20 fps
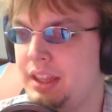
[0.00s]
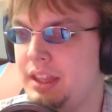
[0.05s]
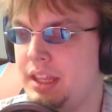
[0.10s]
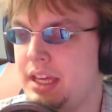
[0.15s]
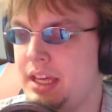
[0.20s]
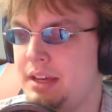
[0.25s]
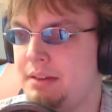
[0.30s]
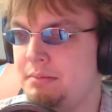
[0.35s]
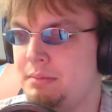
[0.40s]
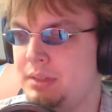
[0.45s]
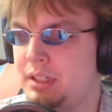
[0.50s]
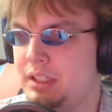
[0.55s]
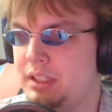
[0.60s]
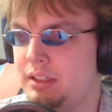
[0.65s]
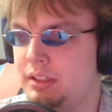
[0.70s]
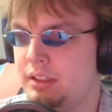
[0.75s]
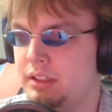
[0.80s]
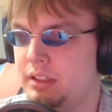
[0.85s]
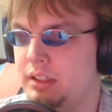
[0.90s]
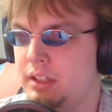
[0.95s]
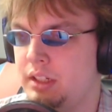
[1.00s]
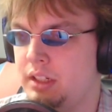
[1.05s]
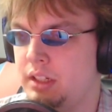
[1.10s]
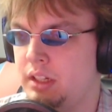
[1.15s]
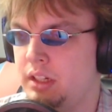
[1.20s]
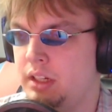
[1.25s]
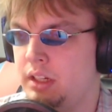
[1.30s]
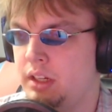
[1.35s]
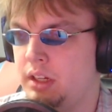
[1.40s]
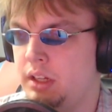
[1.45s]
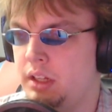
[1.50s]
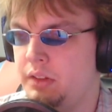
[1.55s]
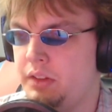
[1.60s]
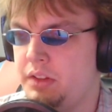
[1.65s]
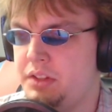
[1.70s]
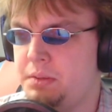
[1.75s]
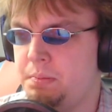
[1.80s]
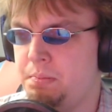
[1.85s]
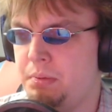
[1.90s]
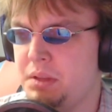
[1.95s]
them.
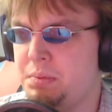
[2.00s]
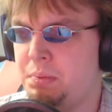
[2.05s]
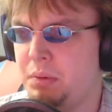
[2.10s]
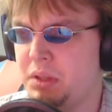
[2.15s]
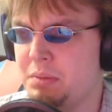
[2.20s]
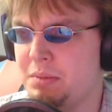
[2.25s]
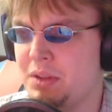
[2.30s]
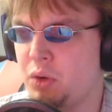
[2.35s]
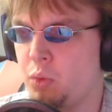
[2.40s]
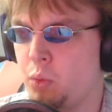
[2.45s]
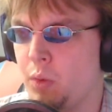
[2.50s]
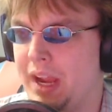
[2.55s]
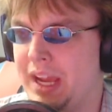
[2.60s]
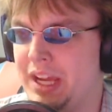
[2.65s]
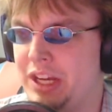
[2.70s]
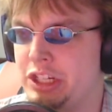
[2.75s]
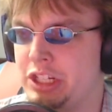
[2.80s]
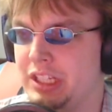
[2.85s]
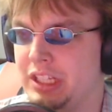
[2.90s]
Let's, let's put them in range at